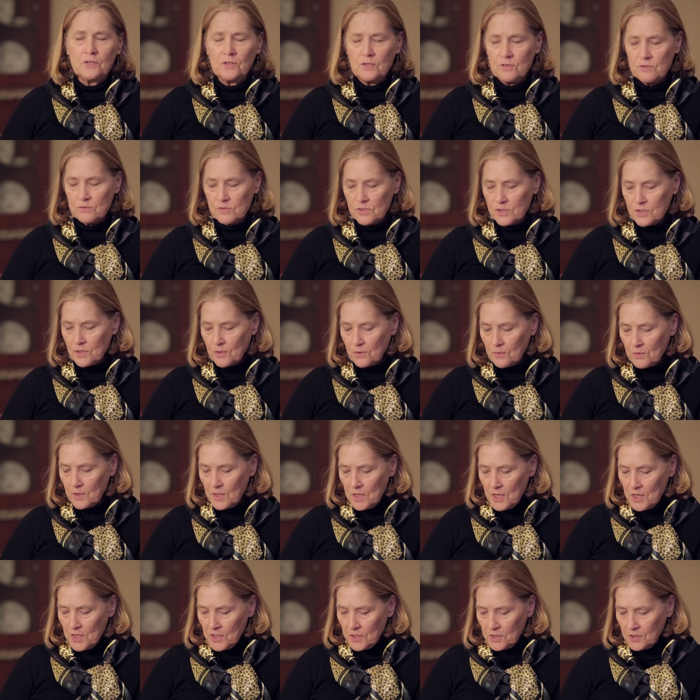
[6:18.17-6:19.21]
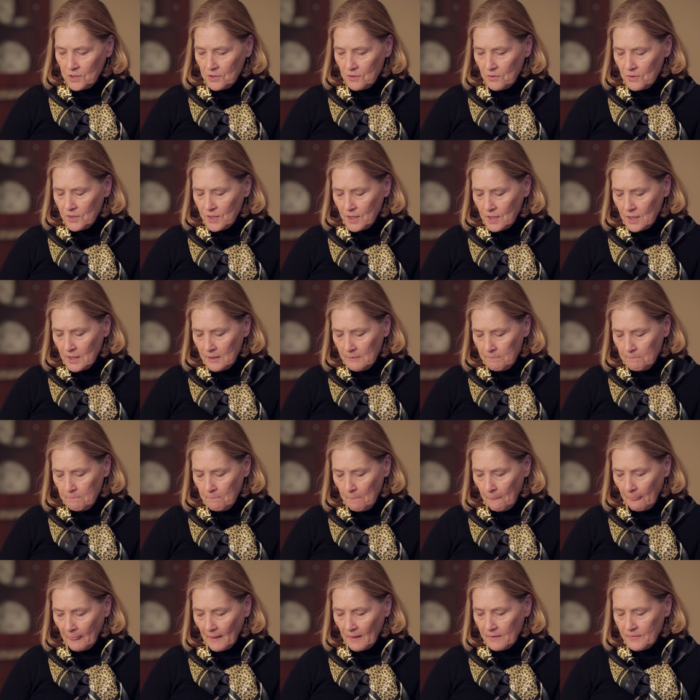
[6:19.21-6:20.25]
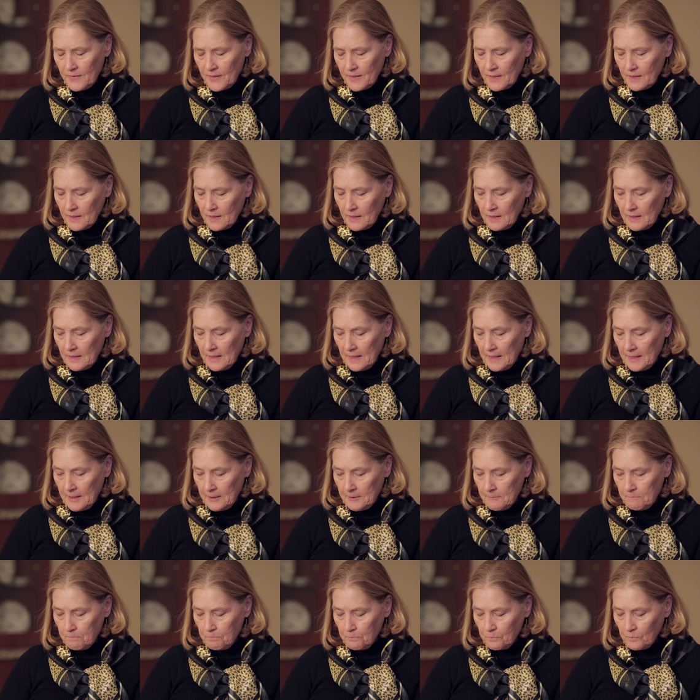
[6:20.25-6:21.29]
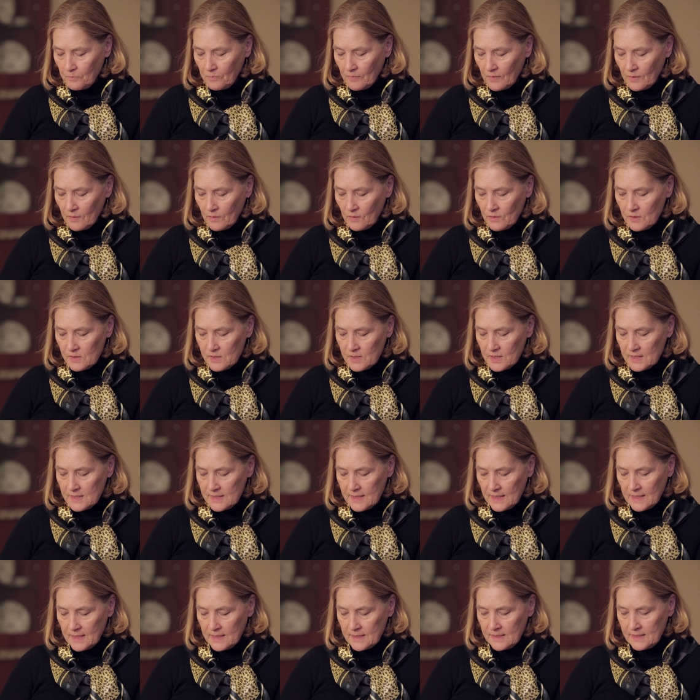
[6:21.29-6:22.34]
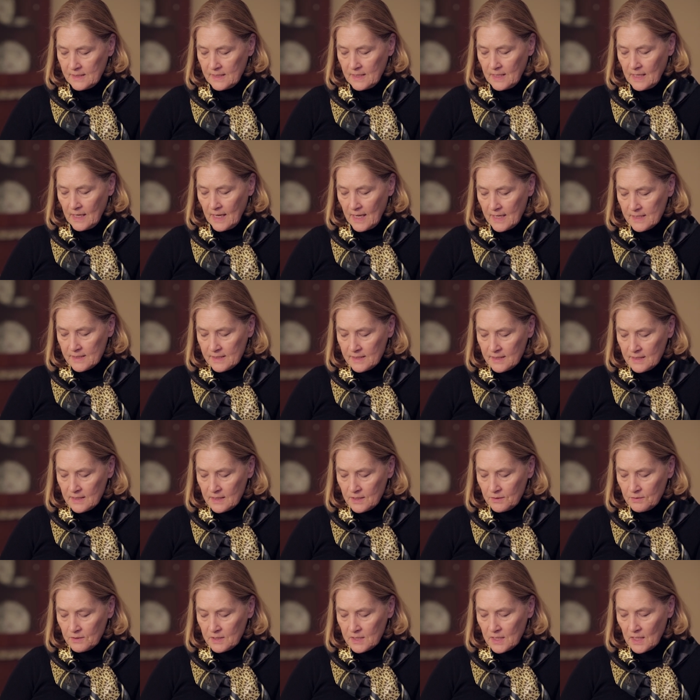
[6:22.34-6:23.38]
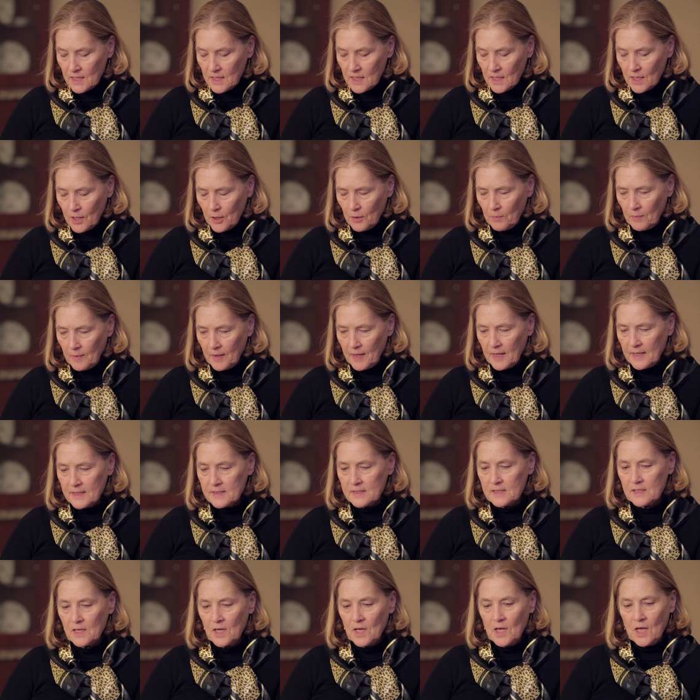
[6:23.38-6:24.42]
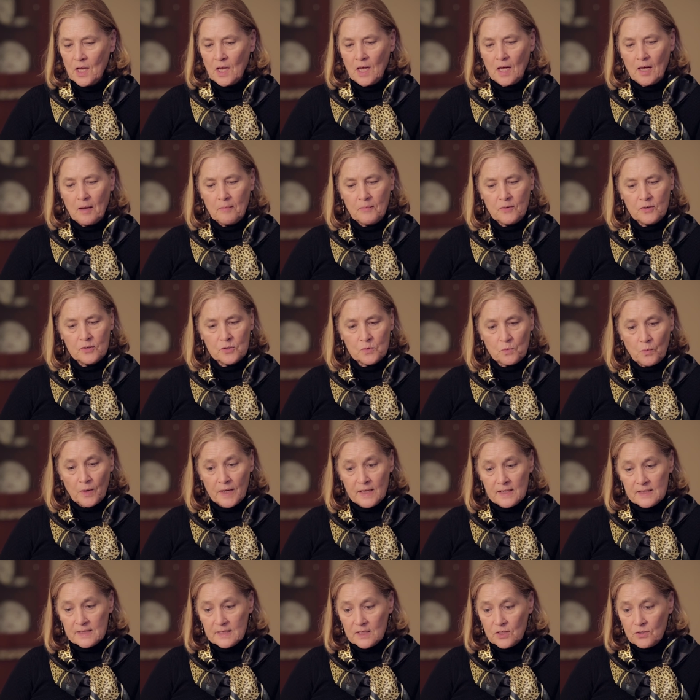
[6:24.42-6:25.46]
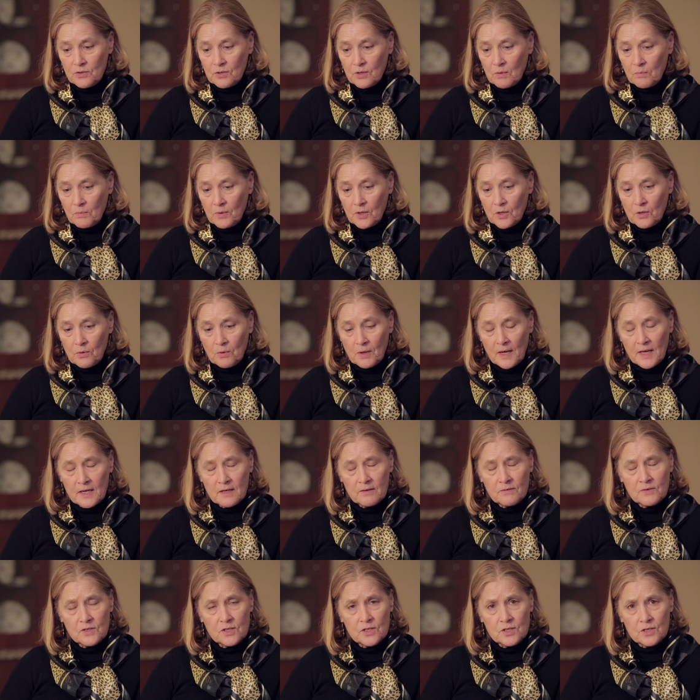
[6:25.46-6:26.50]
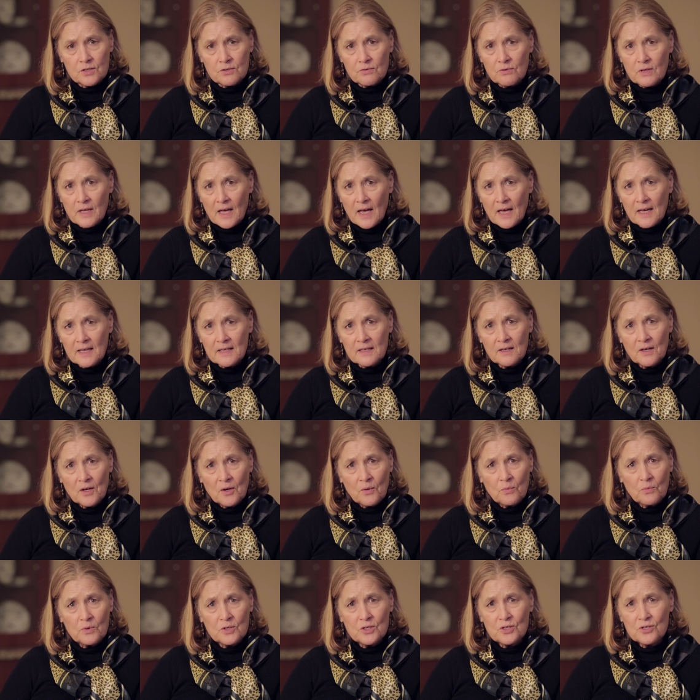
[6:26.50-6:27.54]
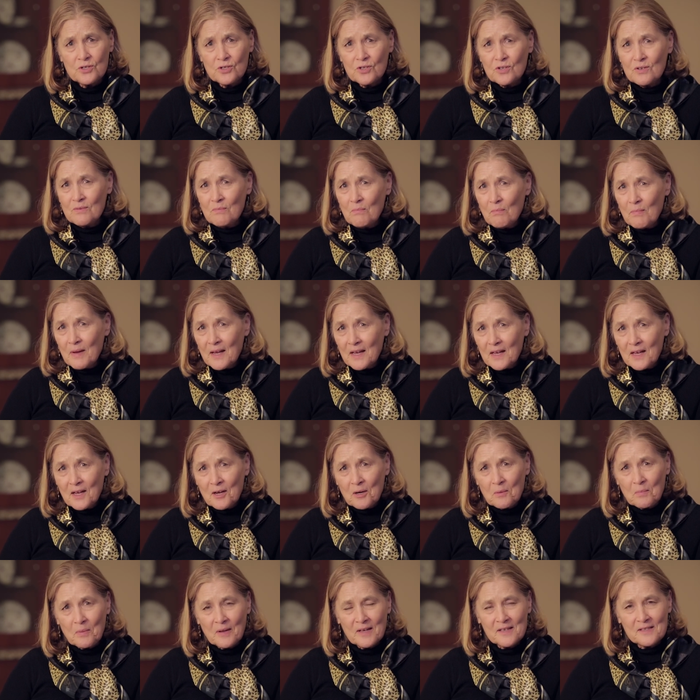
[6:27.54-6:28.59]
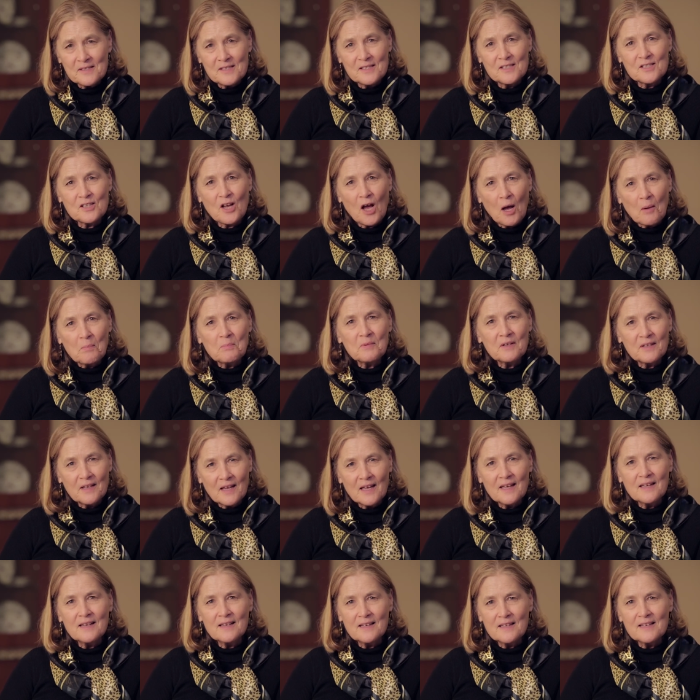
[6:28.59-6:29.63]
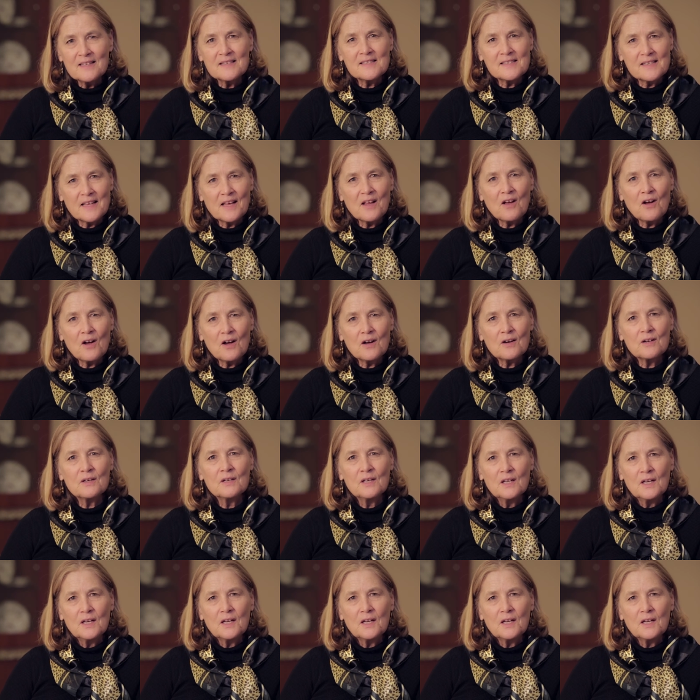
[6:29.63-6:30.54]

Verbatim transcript: You know, so, you know, the, the um, as I said, the CNAs need to attend the care plans. Um, there's ways that you can be creative to do that. We shouldn't make care plans as complicated as they are.